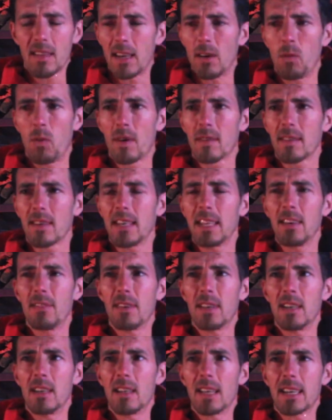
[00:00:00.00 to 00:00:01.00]
It wasn't
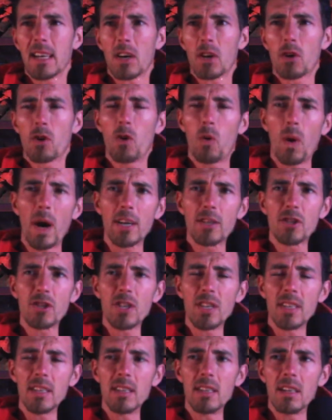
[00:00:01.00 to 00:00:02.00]
even like a
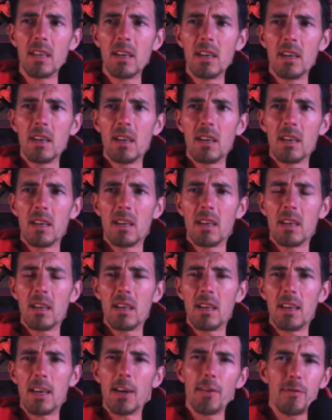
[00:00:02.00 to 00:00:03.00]
question
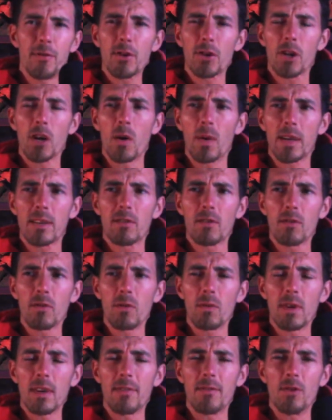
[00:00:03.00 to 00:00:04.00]
if you're going
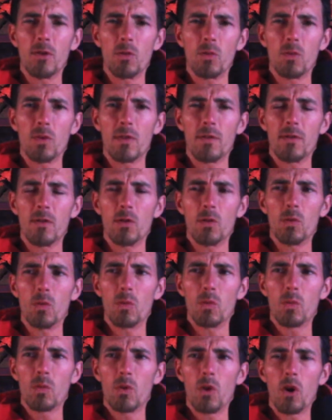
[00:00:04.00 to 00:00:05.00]
to. If
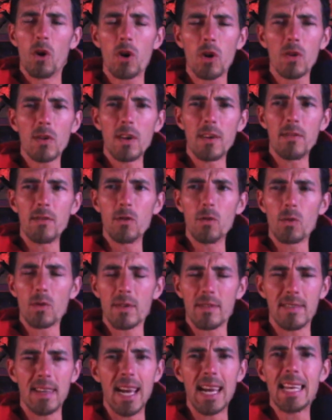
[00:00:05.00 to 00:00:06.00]
you were
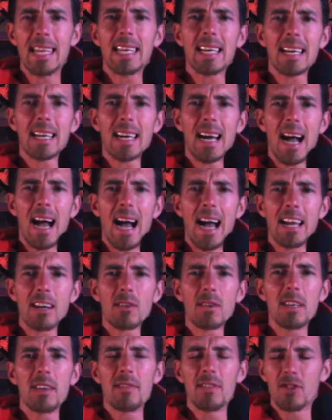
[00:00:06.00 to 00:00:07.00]
dating a guy
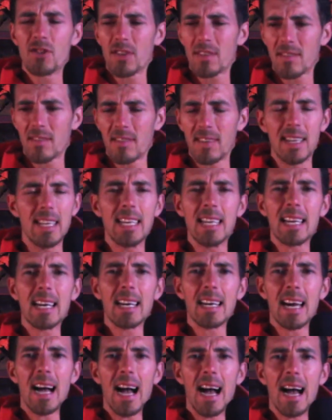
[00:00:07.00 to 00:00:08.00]
or even just seeing
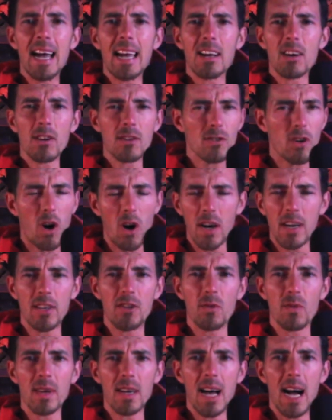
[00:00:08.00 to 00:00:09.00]
a guy or talking
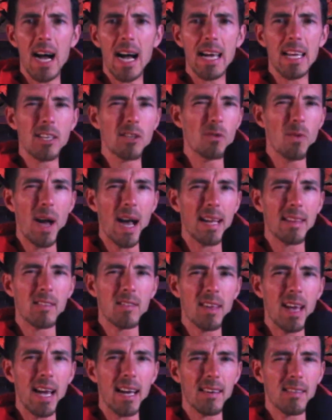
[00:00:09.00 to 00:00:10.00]
to a guy, you had
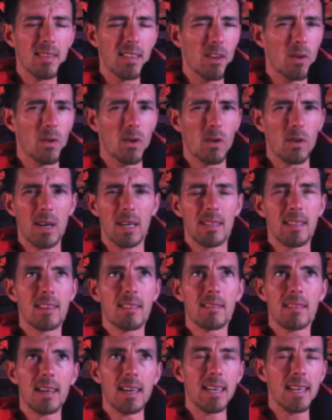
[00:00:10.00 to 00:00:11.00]
sex, or at
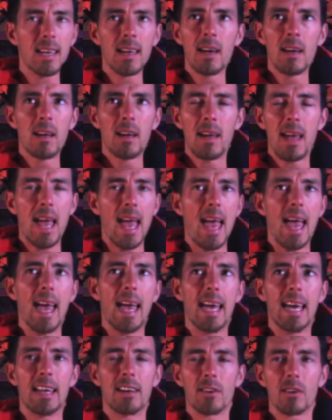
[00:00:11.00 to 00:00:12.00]
least like
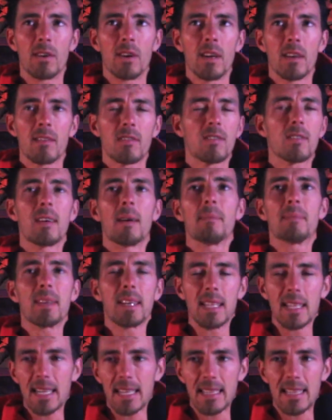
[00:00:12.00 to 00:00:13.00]
head or
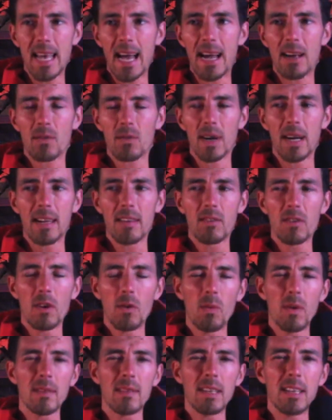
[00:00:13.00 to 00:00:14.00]
something like that, right? So it
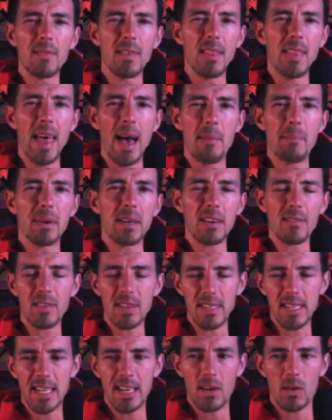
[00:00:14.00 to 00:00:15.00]
wasn't even that big of a
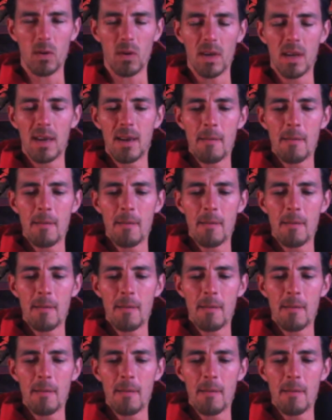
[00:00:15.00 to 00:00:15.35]
deal.